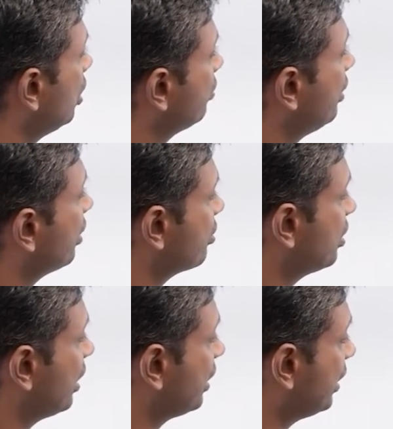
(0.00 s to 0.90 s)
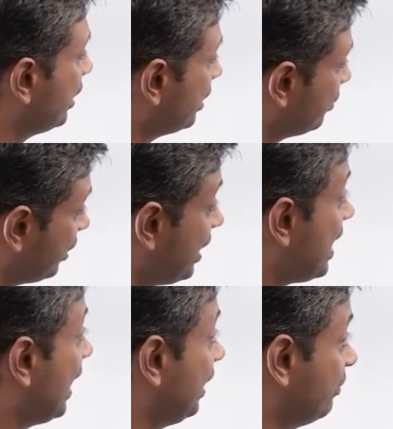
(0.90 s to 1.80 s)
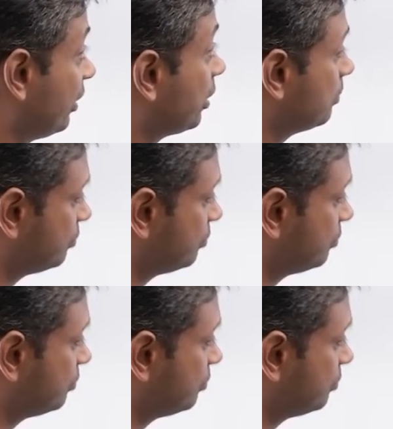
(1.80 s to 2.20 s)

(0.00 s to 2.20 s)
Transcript: girl is interested in attending a three-day event.